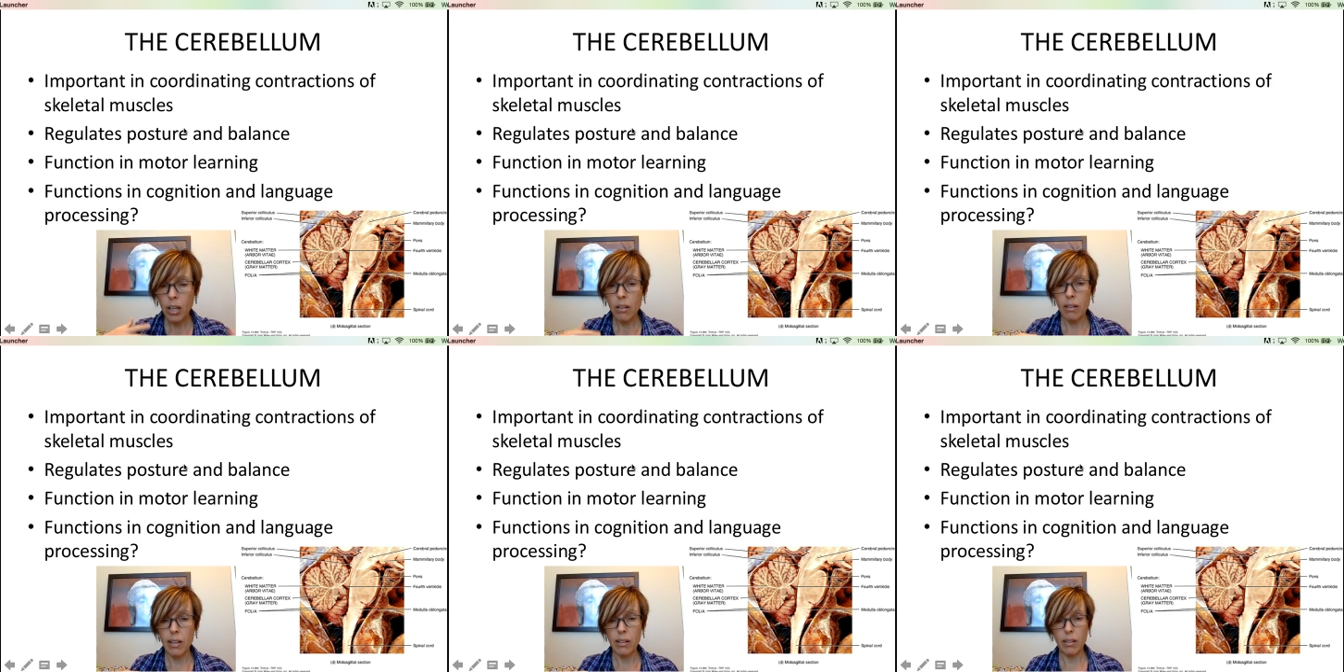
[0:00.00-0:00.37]

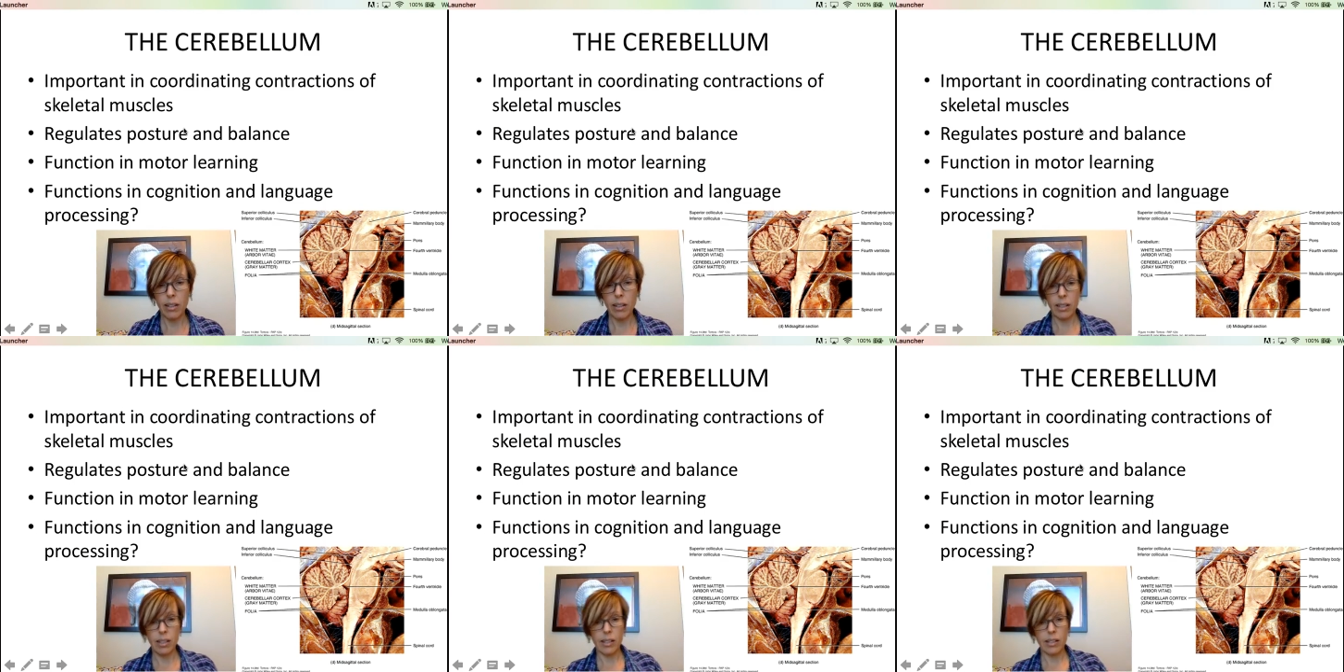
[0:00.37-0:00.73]
Right, now,
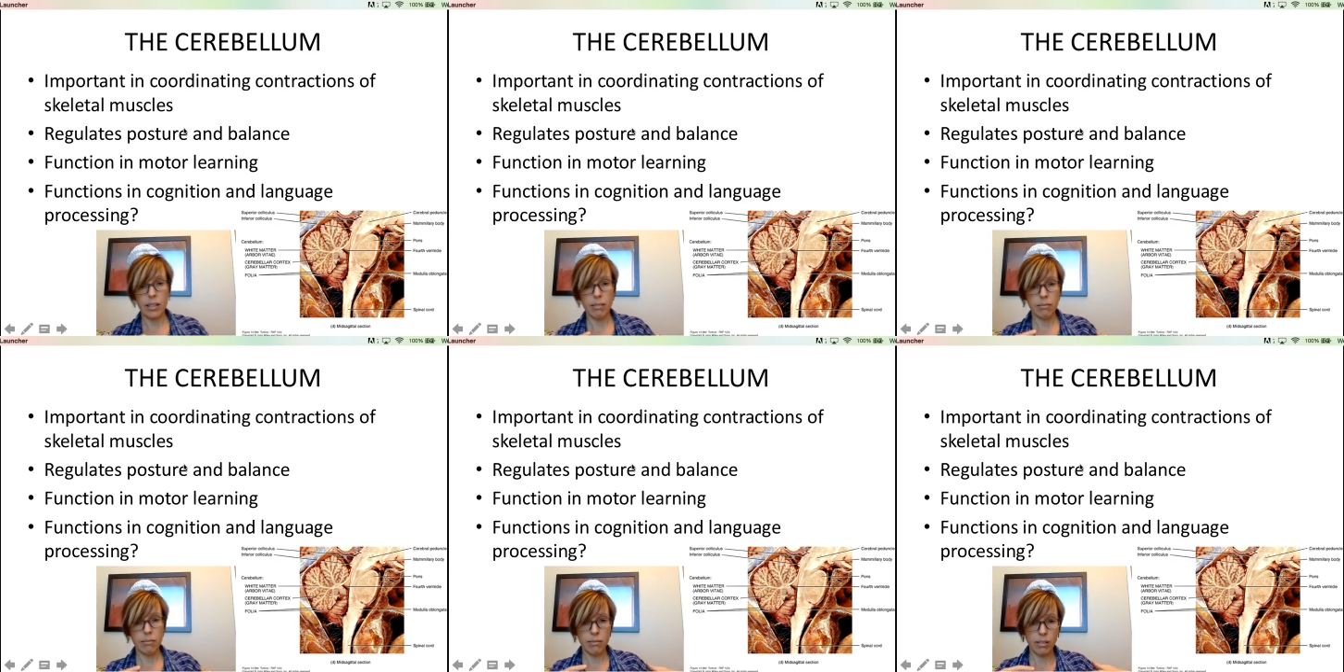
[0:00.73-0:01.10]
like,
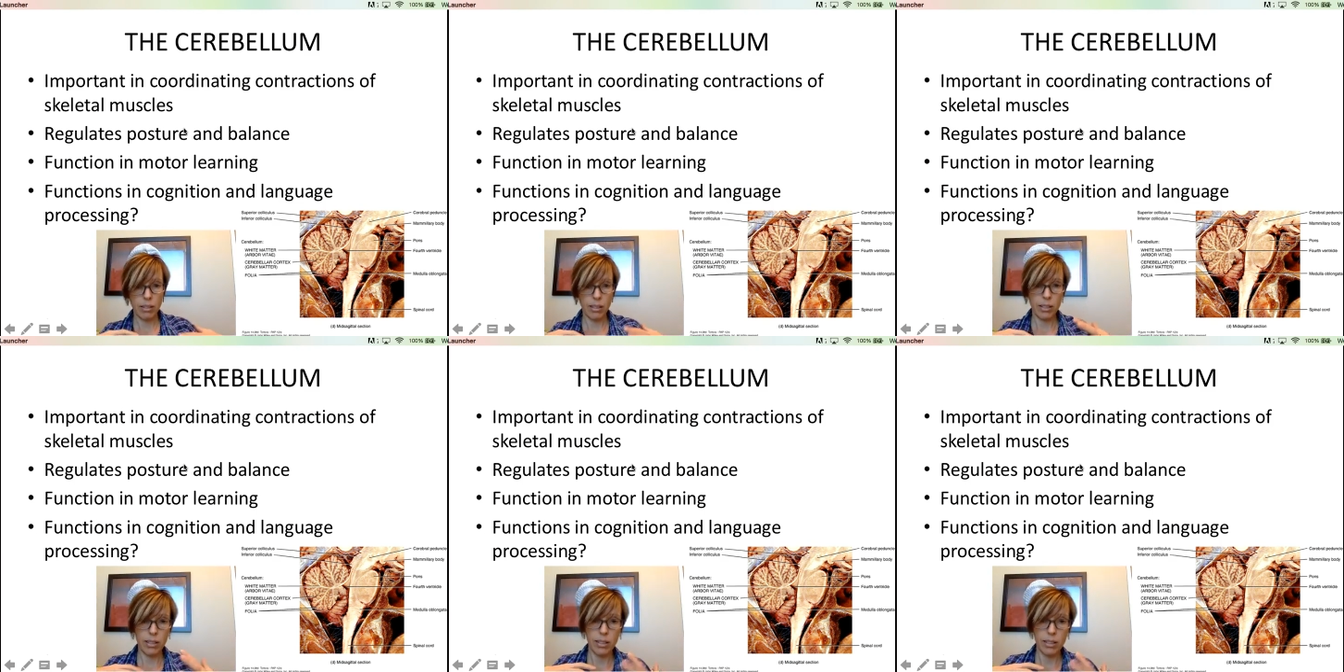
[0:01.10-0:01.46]

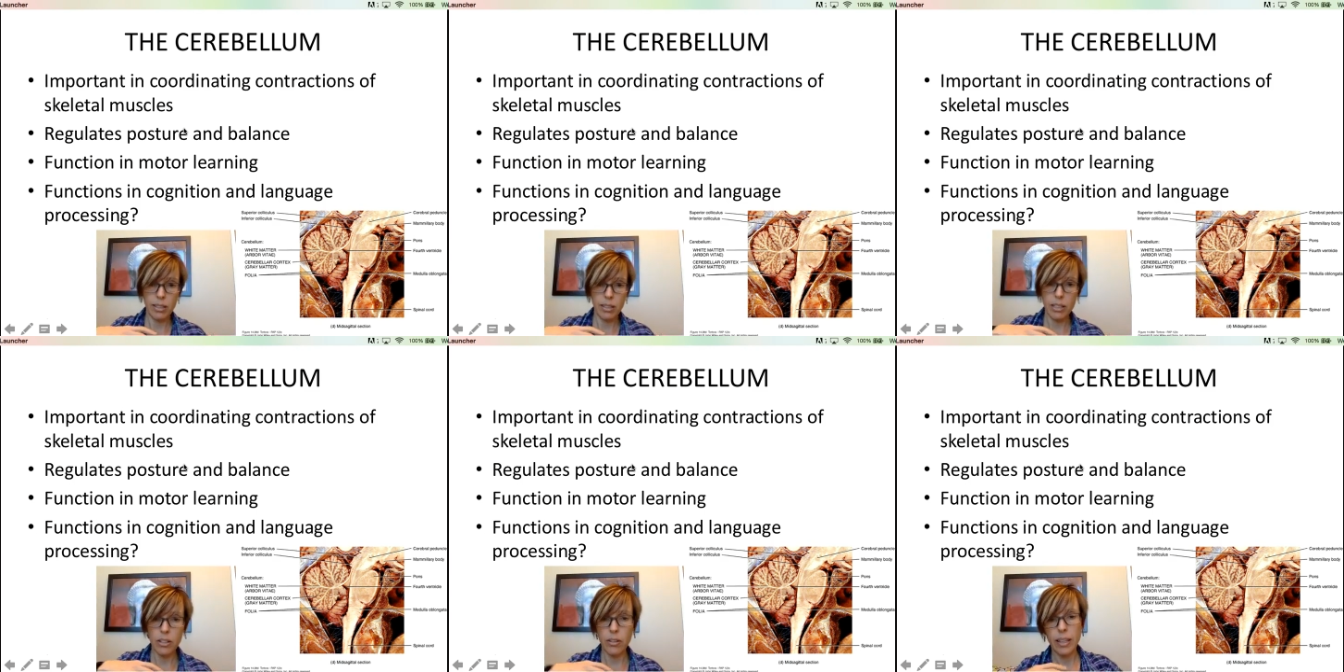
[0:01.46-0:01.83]

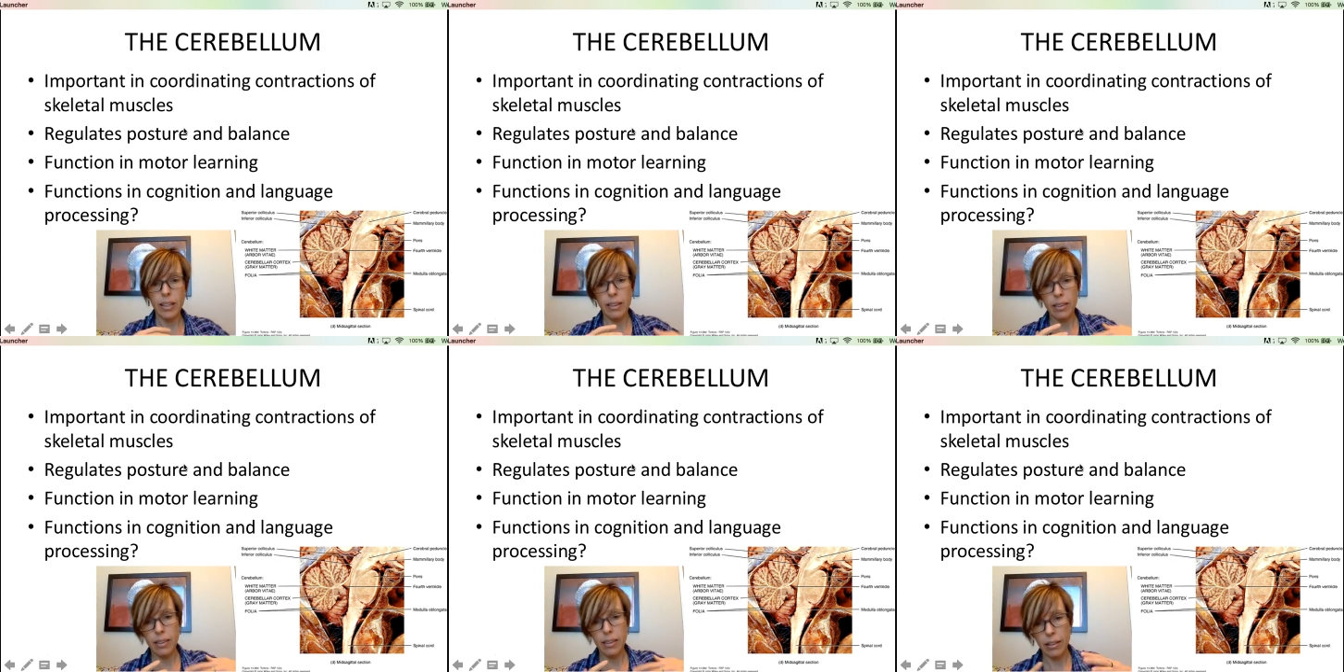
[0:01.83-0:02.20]
you know,
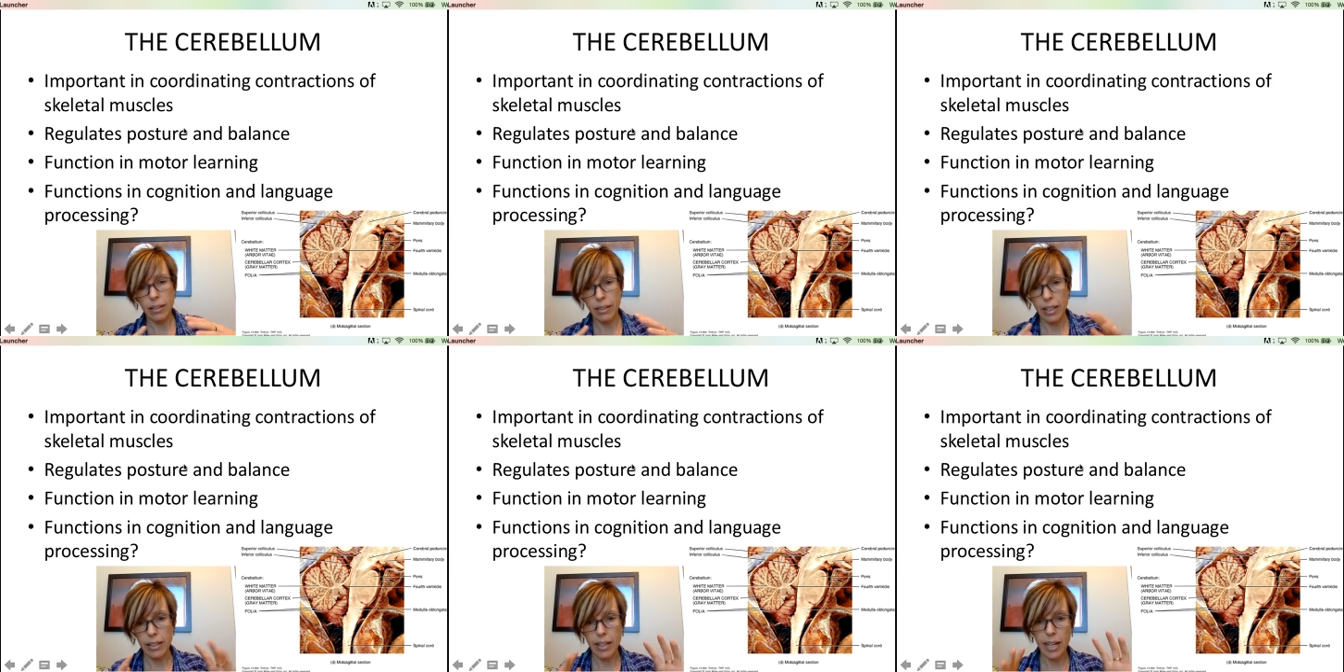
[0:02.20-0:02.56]
they
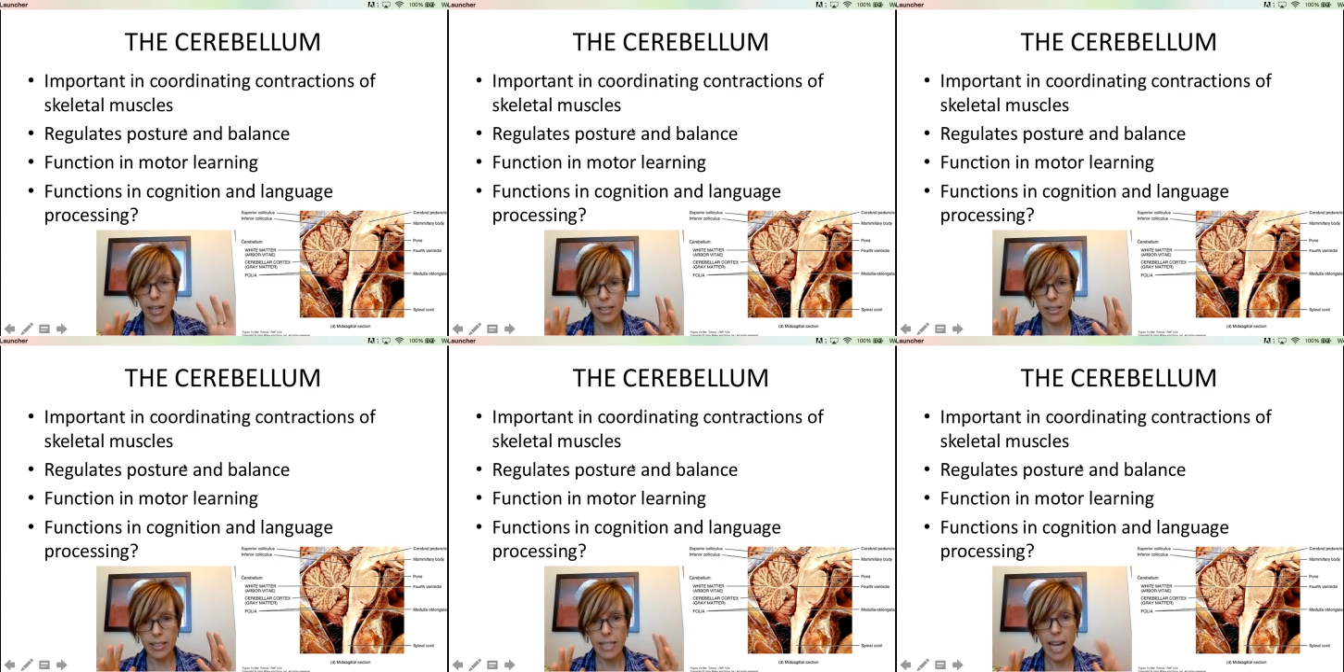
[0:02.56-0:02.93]

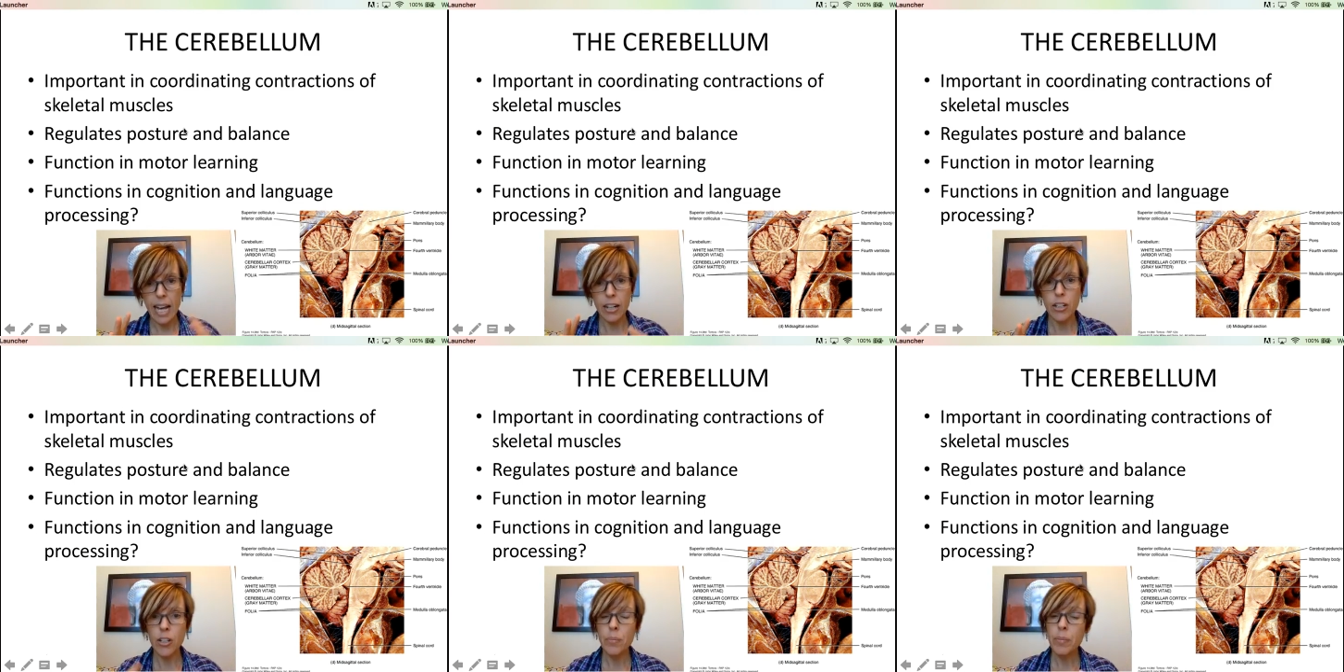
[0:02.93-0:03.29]
kind of
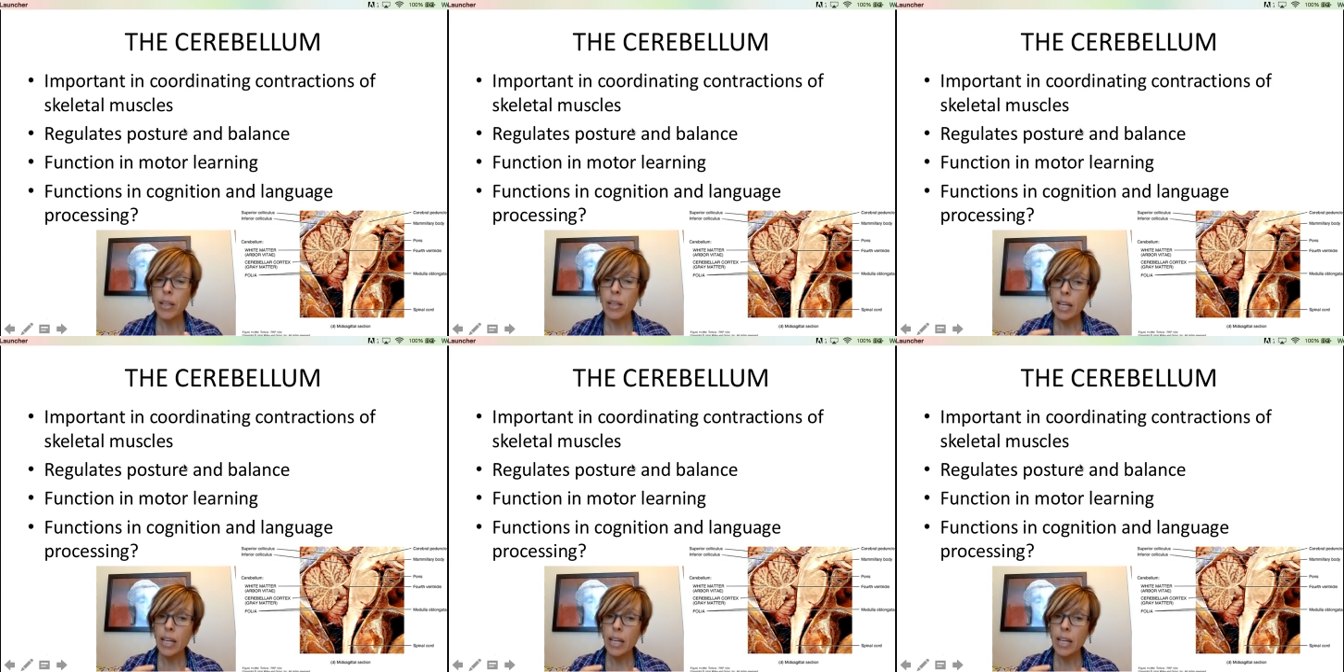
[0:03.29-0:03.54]
stagger.